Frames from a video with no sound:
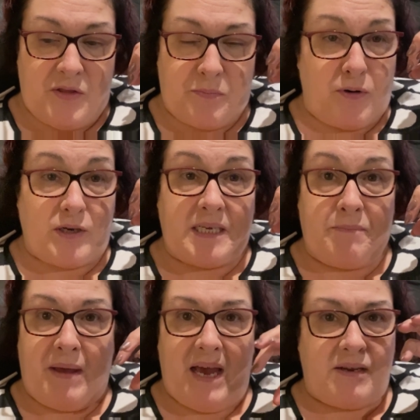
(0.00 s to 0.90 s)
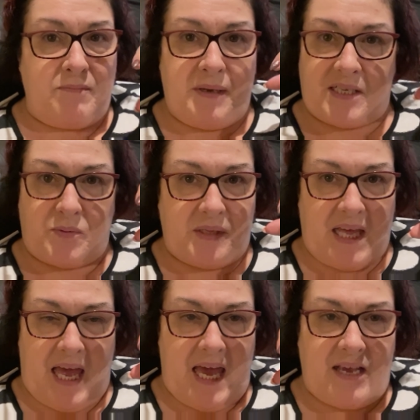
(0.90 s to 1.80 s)
protein powder mixed with the
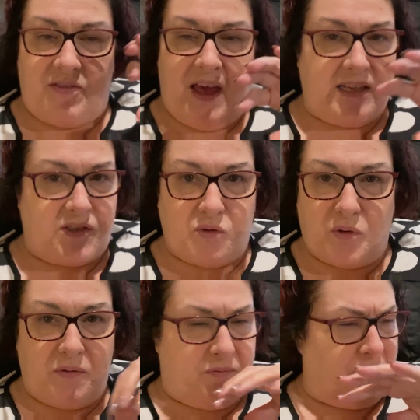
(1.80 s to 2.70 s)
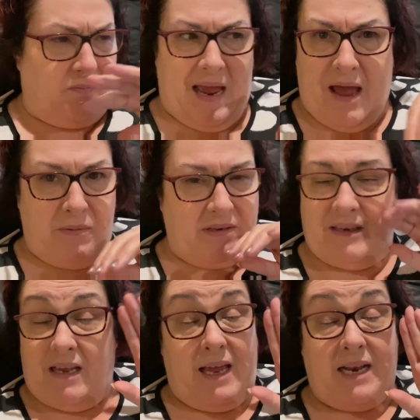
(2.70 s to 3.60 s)
egg. That's sort of how it...
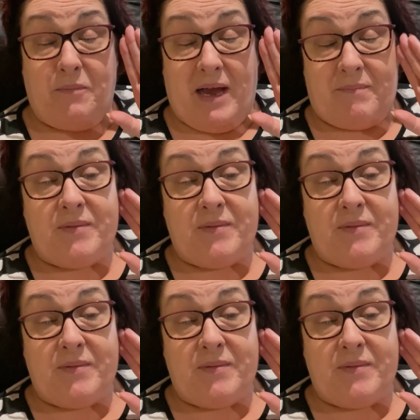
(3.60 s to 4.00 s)
Anyway,